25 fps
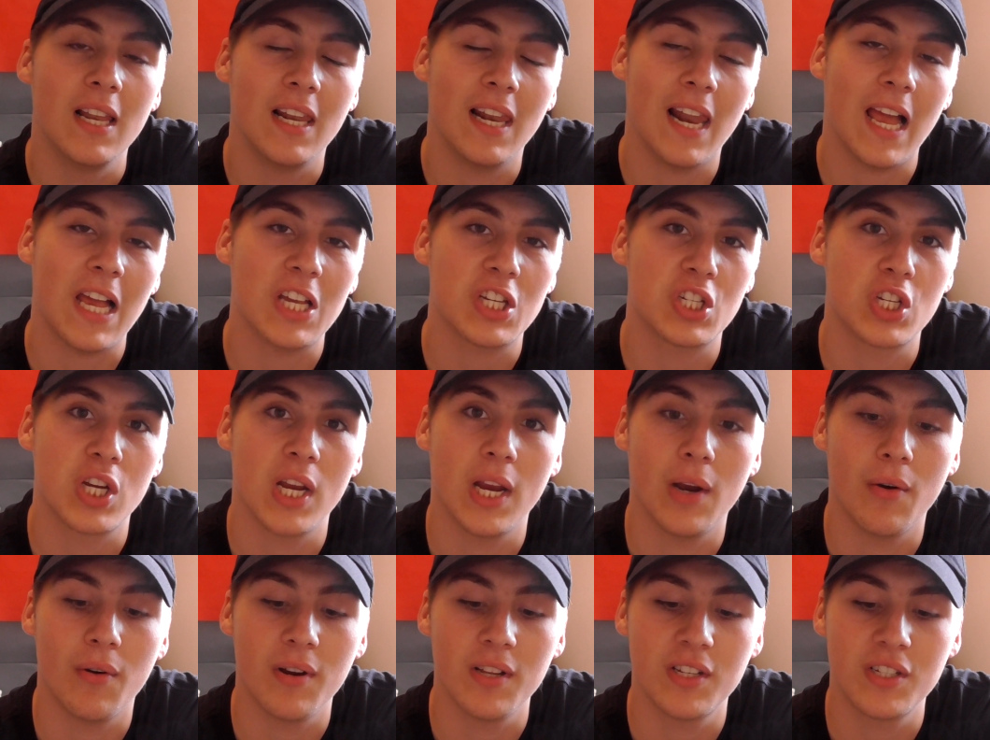last
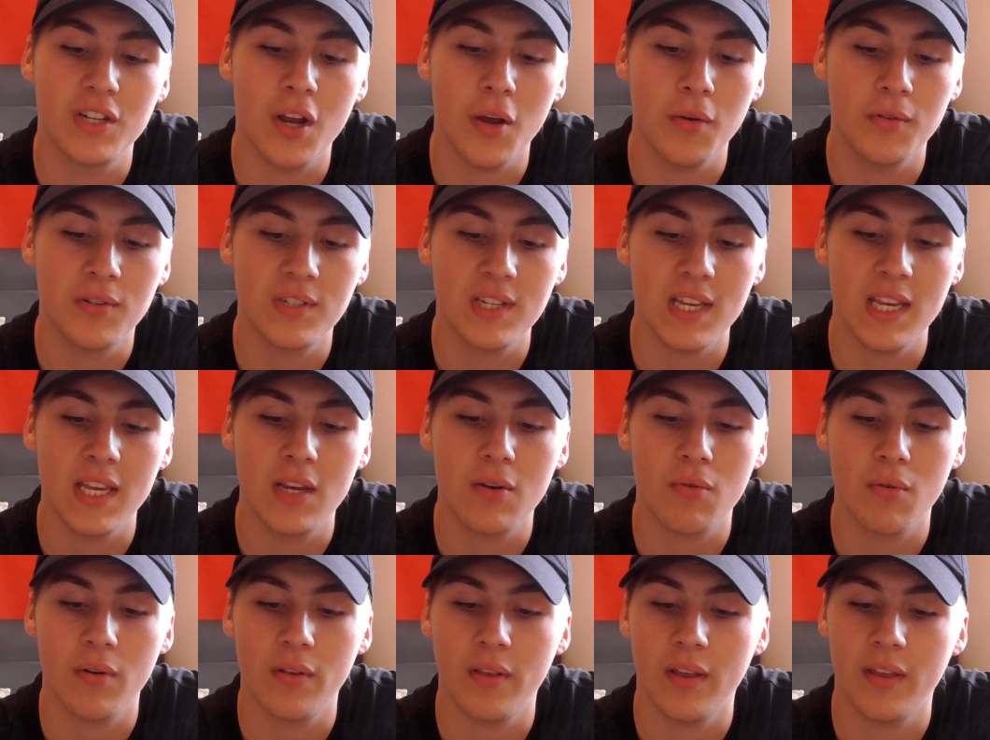year, and it's no
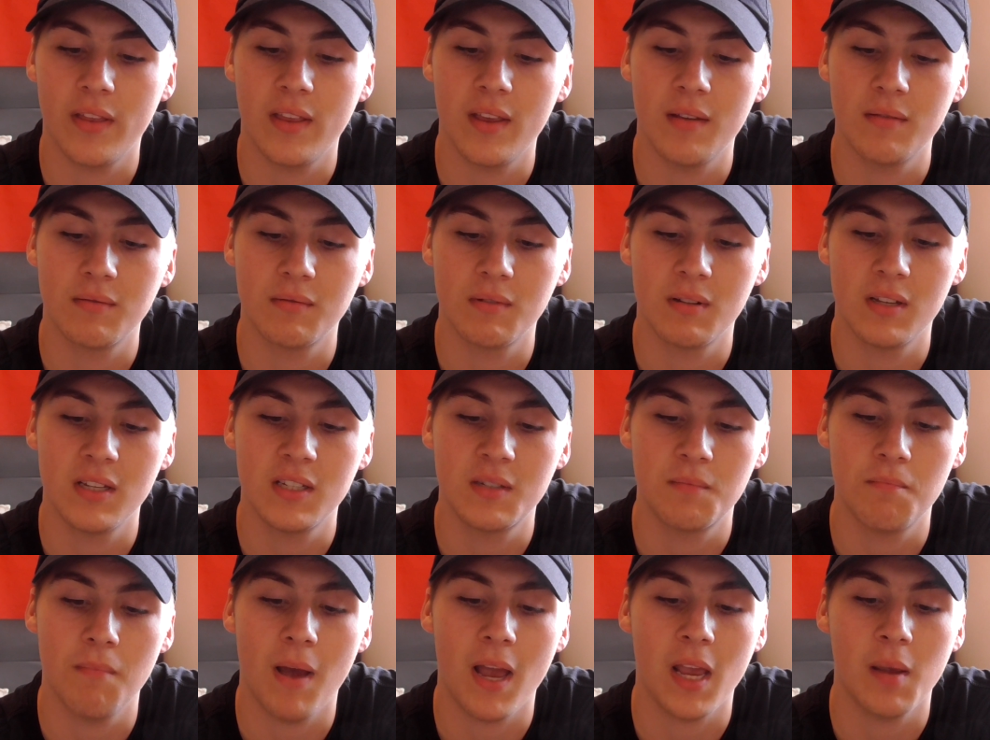secret that
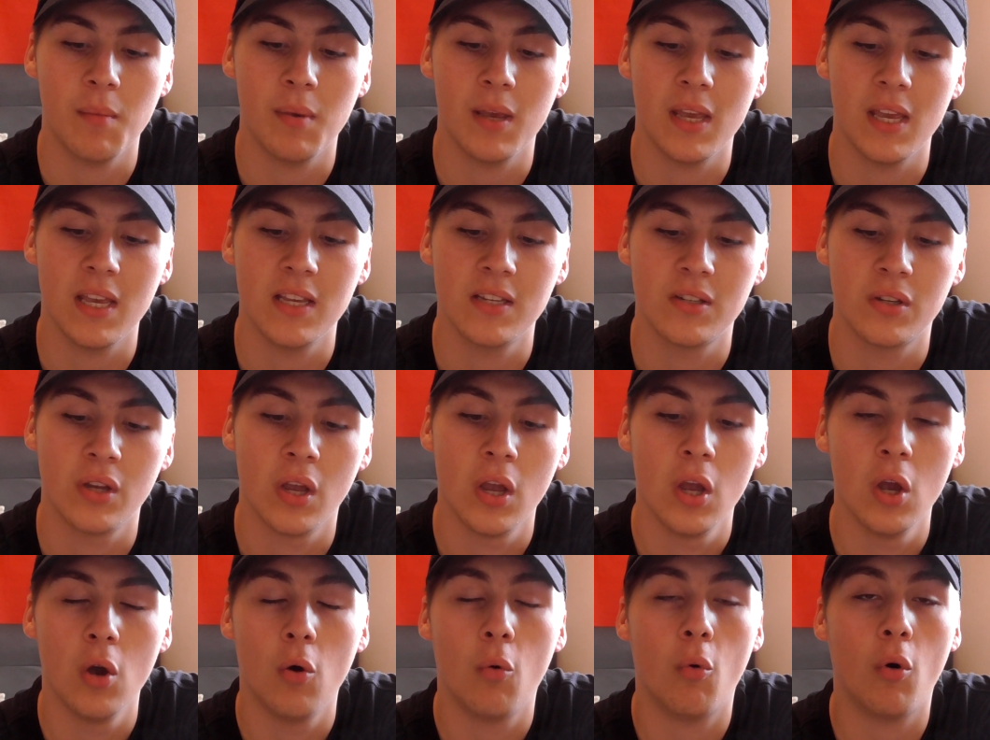this maybe is
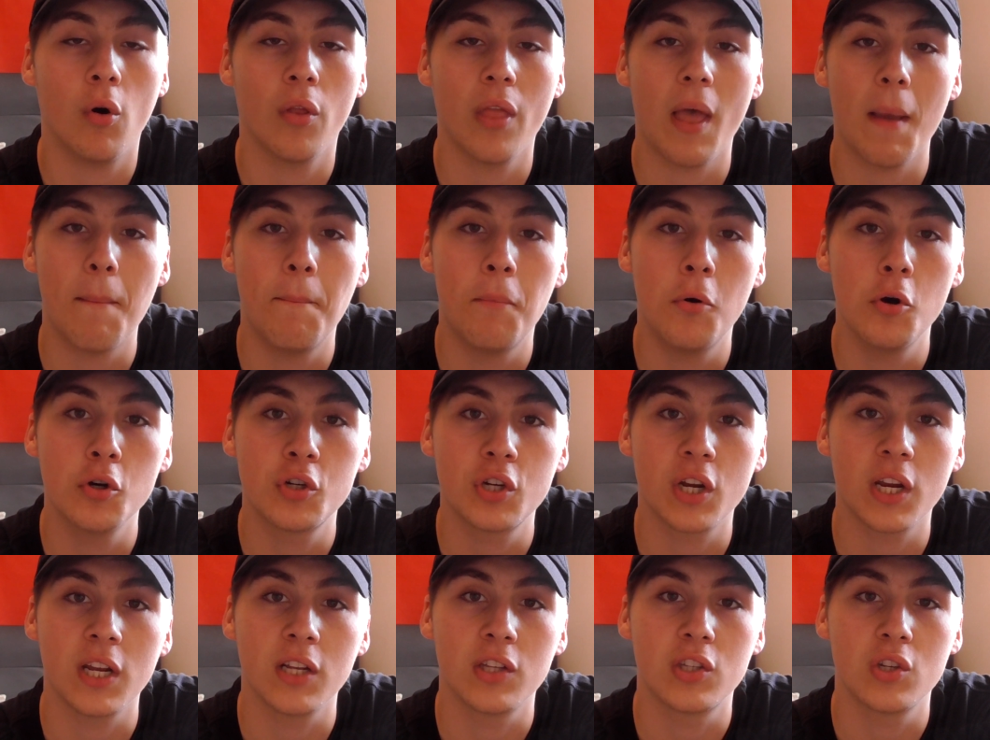what they're
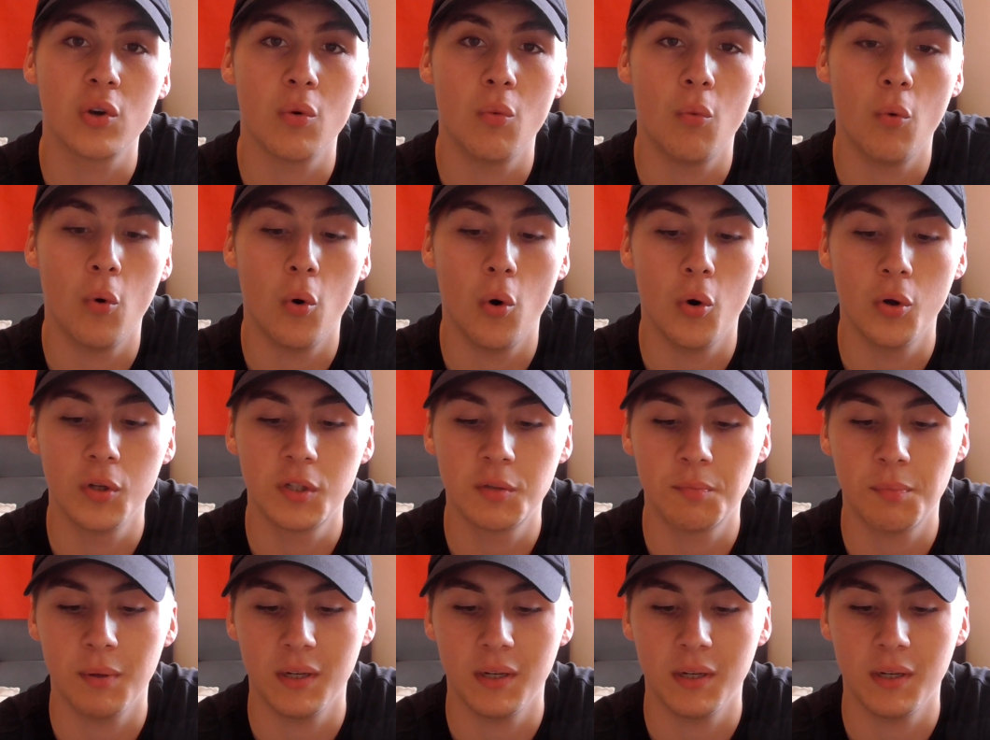pushing towards.